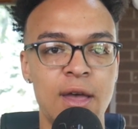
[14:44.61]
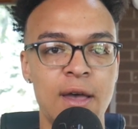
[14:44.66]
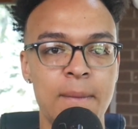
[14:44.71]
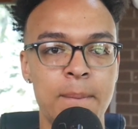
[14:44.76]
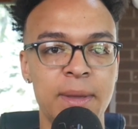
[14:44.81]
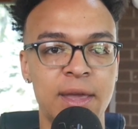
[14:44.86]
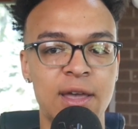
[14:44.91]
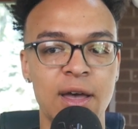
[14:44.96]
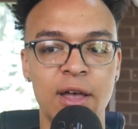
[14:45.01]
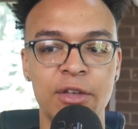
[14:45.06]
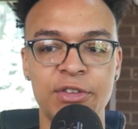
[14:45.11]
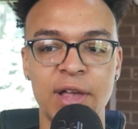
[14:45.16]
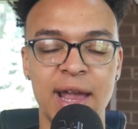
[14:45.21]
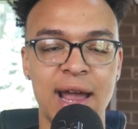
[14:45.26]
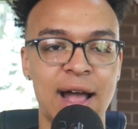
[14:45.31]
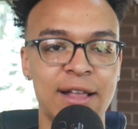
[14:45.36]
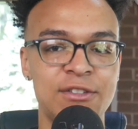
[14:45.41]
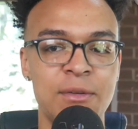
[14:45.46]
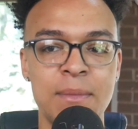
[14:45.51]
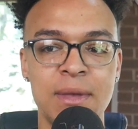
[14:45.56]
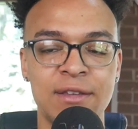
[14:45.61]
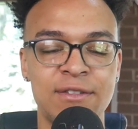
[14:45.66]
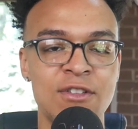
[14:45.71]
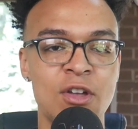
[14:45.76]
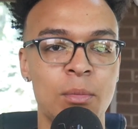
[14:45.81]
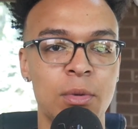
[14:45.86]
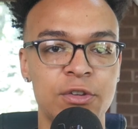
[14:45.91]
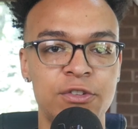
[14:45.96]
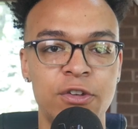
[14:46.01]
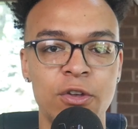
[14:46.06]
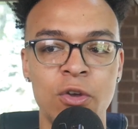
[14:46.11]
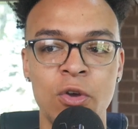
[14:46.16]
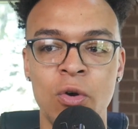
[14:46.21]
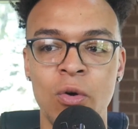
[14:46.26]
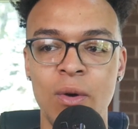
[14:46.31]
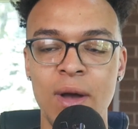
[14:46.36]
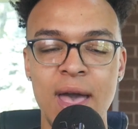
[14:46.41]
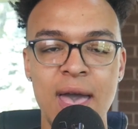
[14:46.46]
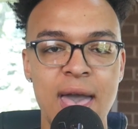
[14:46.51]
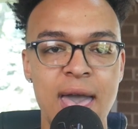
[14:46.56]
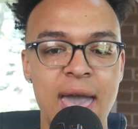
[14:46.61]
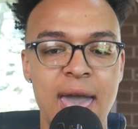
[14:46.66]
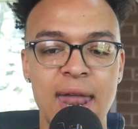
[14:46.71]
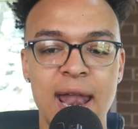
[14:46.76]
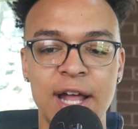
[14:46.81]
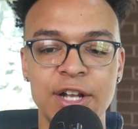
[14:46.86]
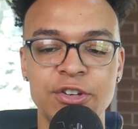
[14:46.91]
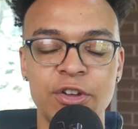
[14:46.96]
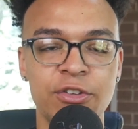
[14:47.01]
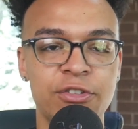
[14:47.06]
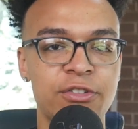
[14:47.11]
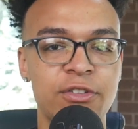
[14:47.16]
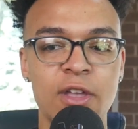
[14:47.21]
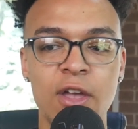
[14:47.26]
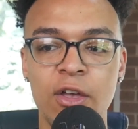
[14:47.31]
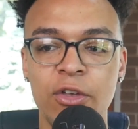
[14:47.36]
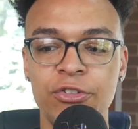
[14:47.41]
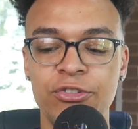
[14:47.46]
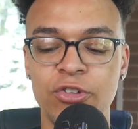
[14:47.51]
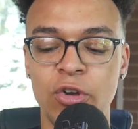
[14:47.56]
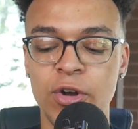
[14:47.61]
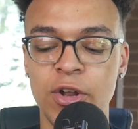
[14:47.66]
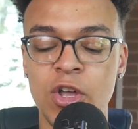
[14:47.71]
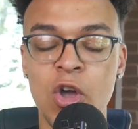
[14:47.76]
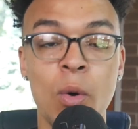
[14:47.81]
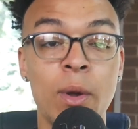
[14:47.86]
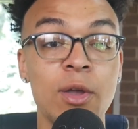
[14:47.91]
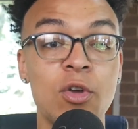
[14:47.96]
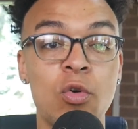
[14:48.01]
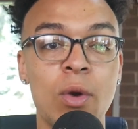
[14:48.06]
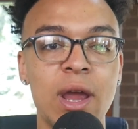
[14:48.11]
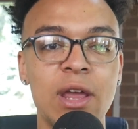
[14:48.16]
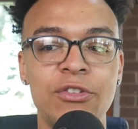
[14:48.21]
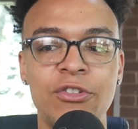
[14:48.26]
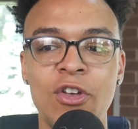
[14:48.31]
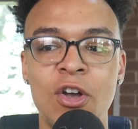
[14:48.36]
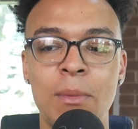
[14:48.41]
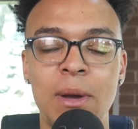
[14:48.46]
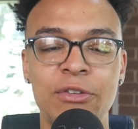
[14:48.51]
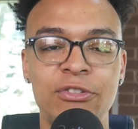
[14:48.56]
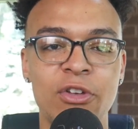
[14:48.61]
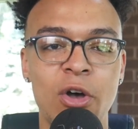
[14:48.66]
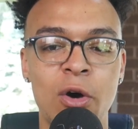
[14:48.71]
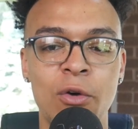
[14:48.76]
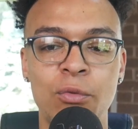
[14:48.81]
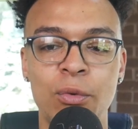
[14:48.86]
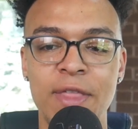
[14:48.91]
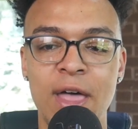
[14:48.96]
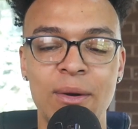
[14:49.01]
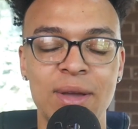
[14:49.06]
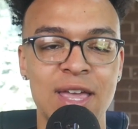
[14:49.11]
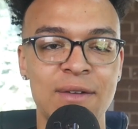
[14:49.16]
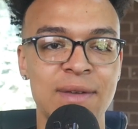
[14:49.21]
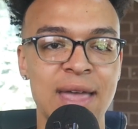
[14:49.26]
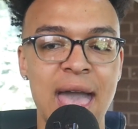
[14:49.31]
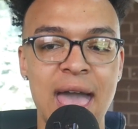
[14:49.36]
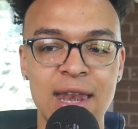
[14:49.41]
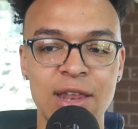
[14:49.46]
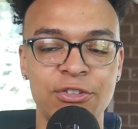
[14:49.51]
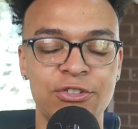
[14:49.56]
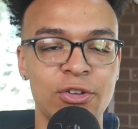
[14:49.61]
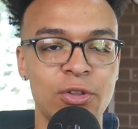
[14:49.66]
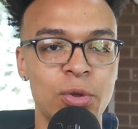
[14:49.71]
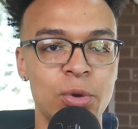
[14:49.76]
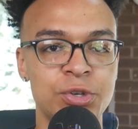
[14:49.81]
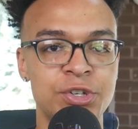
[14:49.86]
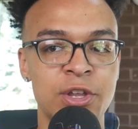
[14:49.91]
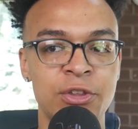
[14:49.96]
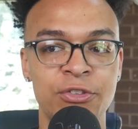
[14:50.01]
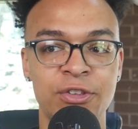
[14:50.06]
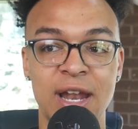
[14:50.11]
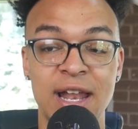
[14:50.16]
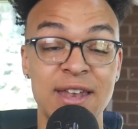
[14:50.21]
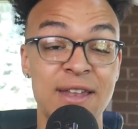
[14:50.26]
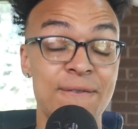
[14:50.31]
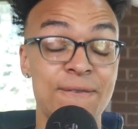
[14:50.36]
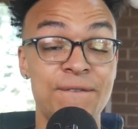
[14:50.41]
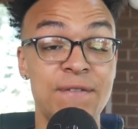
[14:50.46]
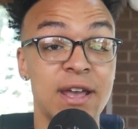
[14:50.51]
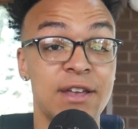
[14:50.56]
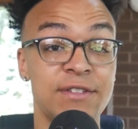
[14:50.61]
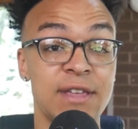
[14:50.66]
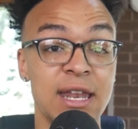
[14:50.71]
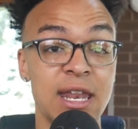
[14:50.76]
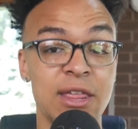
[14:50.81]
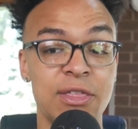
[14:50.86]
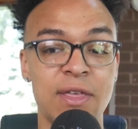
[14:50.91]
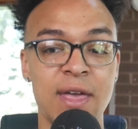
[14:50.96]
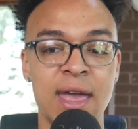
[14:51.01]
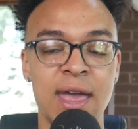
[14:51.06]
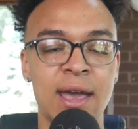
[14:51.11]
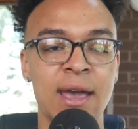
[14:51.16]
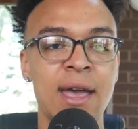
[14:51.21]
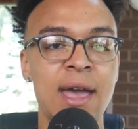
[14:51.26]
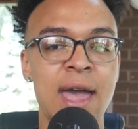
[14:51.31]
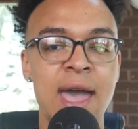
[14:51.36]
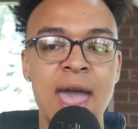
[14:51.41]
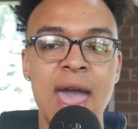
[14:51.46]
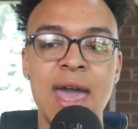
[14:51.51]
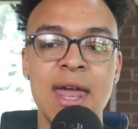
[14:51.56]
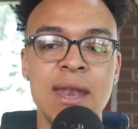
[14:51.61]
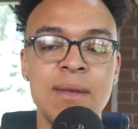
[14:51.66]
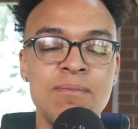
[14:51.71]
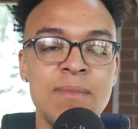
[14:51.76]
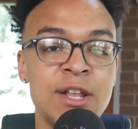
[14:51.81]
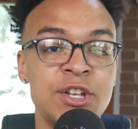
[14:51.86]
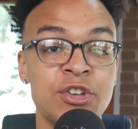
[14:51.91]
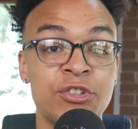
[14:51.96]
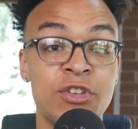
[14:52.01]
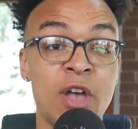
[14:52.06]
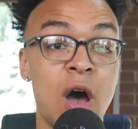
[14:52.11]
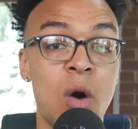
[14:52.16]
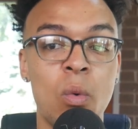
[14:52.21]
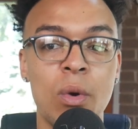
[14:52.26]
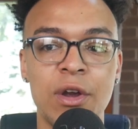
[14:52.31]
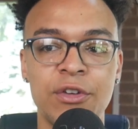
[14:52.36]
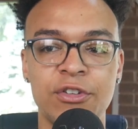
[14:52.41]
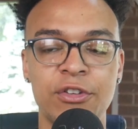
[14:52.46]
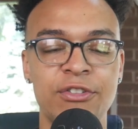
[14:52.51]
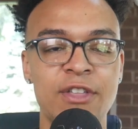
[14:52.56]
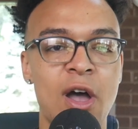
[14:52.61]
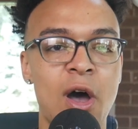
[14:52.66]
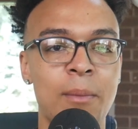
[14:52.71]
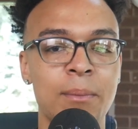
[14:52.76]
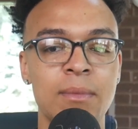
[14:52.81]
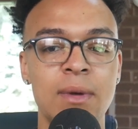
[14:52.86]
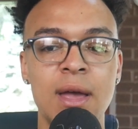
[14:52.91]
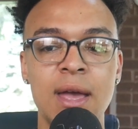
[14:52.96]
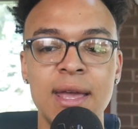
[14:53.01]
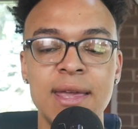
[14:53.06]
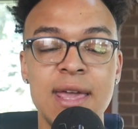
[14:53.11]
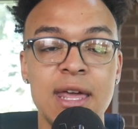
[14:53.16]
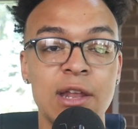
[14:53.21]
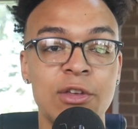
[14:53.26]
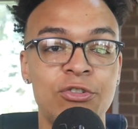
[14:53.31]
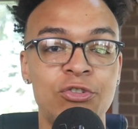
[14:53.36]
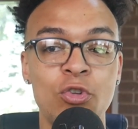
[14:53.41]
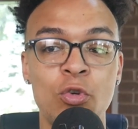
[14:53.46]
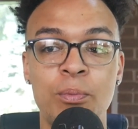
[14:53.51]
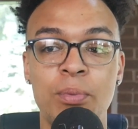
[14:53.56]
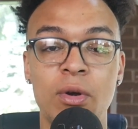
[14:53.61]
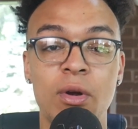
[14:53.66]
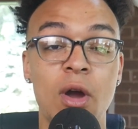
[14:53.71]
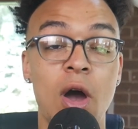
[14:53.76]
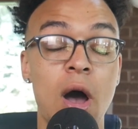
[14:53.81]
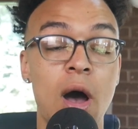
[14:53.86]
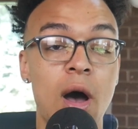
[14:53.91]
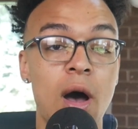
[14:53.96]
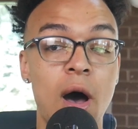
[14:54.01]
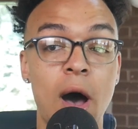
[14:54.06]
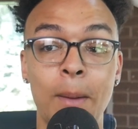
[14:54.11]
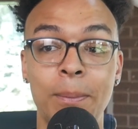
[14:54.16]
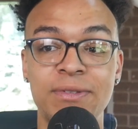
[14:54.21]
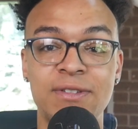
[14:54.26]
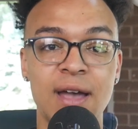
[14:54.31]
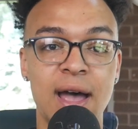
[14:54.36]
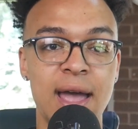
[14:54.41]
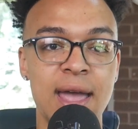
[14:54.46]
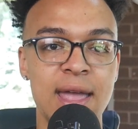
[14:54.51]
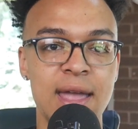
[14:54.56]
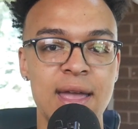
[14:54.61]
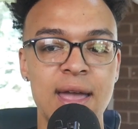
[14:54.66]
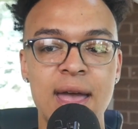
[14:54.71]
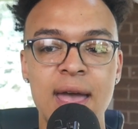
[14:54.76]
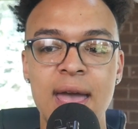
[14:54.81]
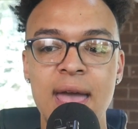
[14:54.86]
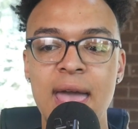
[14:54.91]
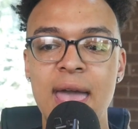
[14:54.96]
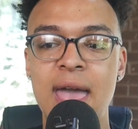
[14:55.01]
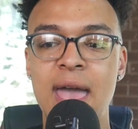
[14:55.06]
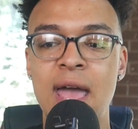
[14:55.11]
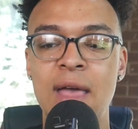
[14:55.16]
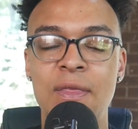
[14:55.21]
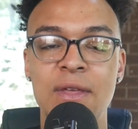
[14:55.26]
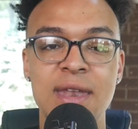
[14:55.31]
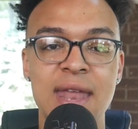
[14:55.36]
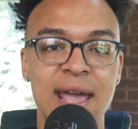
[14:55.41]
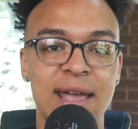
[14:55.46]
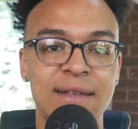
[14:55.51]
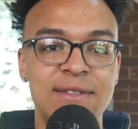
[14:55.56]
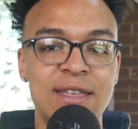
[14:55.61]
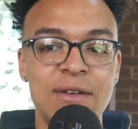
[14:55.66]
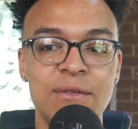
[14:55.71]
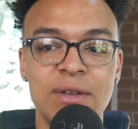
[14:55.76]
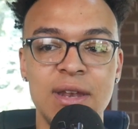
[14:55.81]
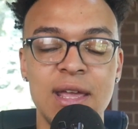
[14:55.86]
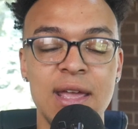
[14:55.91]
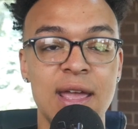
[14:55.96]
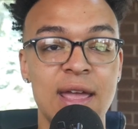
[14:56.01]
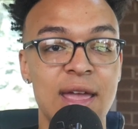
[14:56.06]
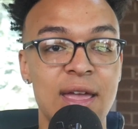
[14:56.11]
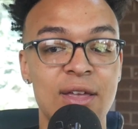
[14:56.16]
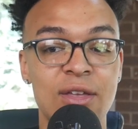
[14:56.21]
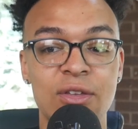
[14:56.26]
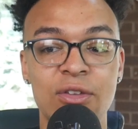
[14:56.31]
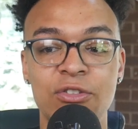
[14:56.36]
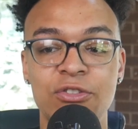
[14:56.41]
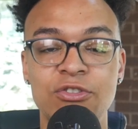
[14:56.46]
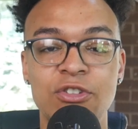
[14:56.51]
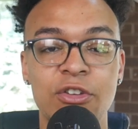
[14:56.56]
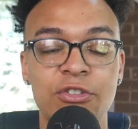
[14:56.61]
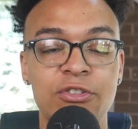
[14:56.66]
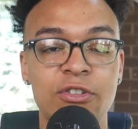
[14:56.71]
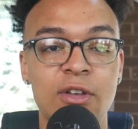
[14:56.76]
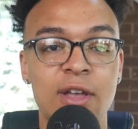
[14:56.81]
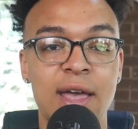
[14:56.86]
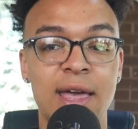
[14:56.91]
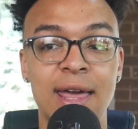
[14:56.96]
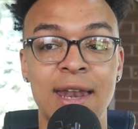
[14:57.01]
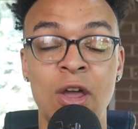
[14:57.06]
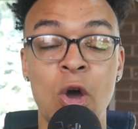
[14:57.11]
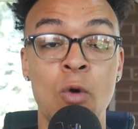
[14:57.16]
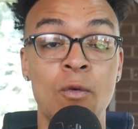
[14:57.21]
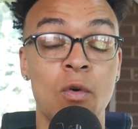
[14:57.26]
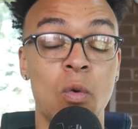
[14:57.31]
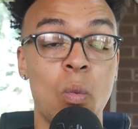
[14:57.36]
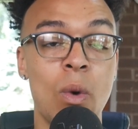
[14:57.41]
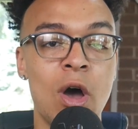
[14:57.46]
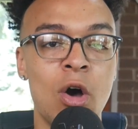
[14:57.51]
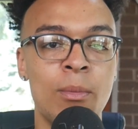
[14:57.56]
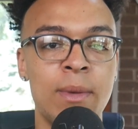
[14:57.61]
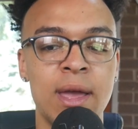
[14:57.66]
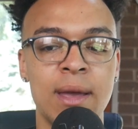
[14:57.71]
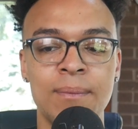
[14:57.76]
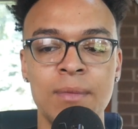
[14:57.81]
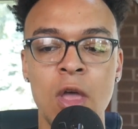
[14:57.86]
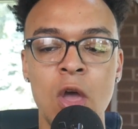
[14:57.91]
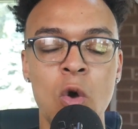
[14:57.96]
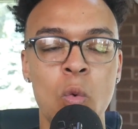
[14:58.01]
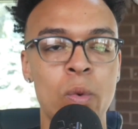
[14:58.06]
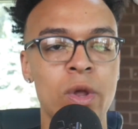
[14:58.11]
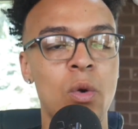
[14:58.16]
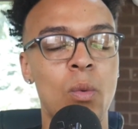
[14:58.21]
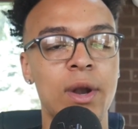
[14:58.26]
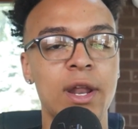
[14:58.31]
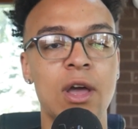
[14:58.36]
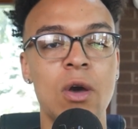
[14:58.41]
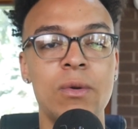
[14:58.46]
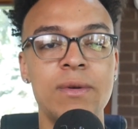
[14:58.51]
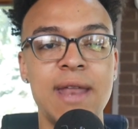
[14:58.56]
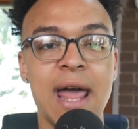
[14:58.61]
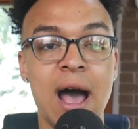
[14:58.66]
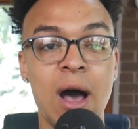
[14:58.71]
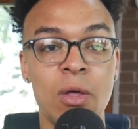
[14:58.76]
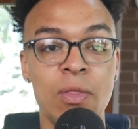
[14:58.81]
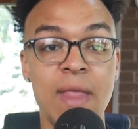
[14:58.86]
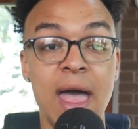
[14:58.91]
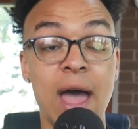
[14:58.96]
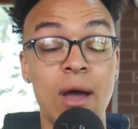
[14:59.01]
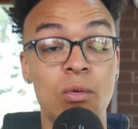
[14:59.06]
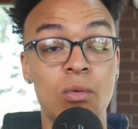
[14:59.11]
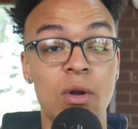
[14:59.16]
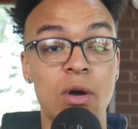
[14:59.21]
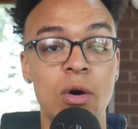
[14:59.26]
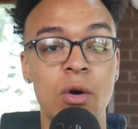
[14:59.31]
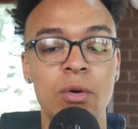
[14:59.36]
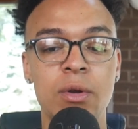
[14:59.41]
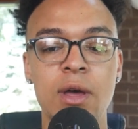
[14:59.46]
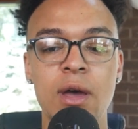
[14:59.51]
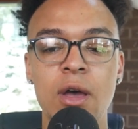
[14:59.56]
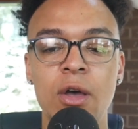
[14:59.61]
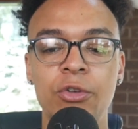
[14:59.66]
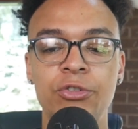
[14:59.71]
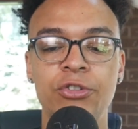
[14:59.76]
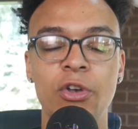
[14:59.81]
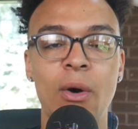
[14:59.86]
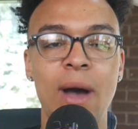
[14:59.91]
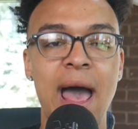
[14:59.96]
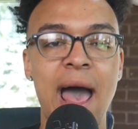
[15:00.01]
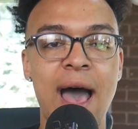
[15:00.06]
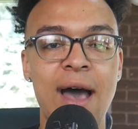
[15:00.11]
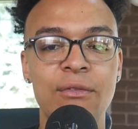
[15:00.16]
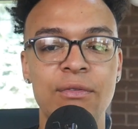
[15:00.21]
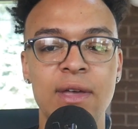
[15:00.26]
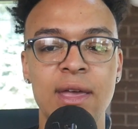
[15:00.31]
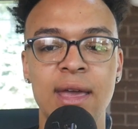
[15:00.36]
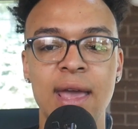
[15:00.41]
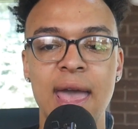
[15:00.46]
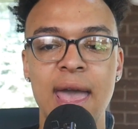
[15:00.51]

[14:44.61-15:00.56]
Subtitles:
Because I got to miss number 2, and I just started going crazy on myself without giving any solutions, and I didn't fix anything, and it just got worse because now I'm getting super uptight, and the negativity is just getting overwhelming. We don't want to go down that road. So having